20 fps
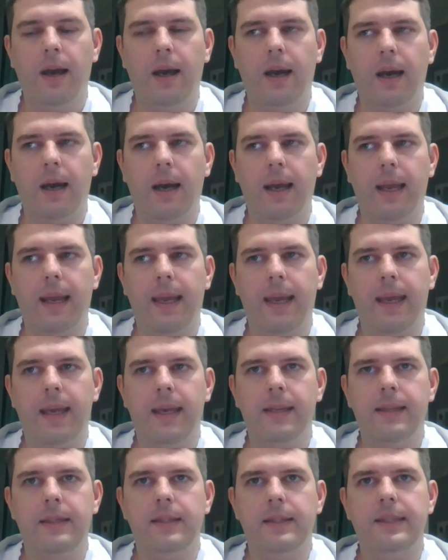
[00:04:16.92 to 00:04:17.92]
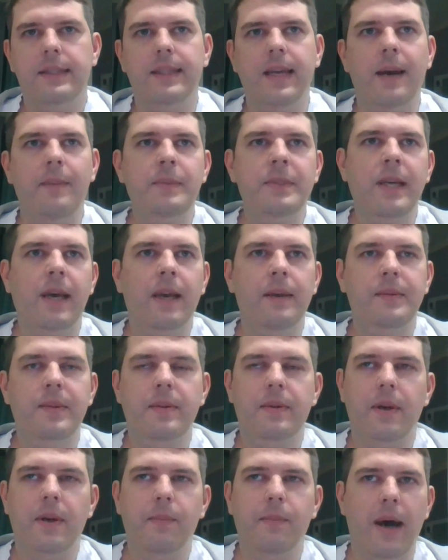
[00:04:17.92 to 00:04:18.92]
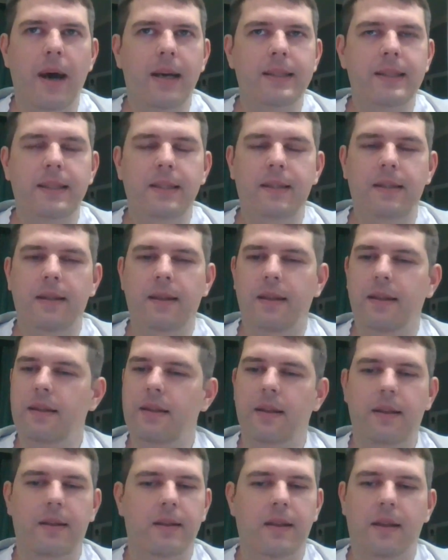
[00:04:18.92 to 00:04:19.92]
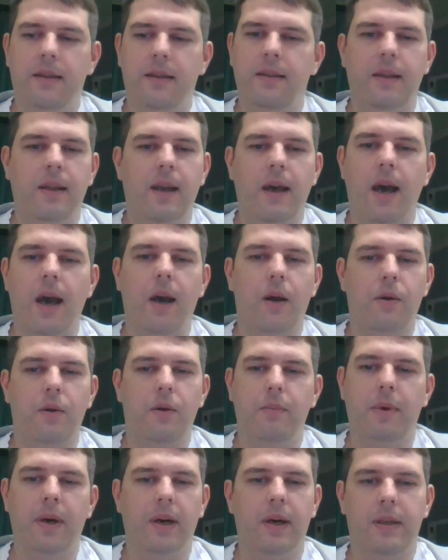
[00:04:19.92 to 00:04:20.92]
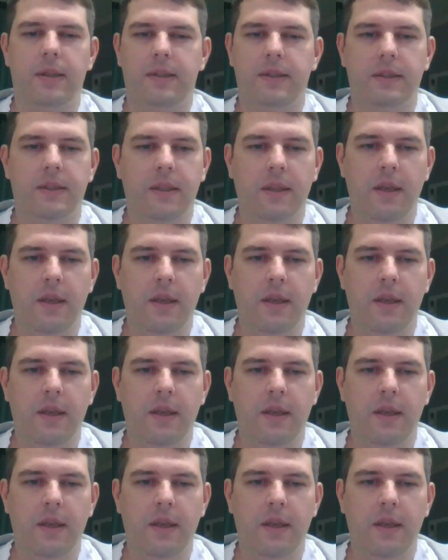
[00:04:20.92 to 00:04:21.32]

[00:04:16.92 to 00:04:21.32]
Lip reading: And sometimes there are bugs and not our bugs.